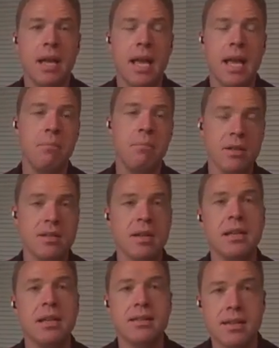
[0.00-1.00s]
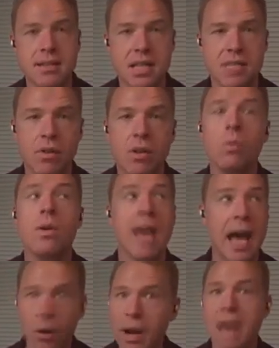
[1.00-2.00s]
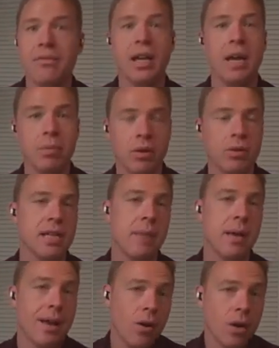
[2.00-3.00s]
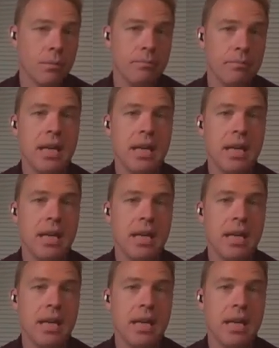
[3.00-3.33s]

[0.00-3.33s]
and build something successful without having a prototype at all.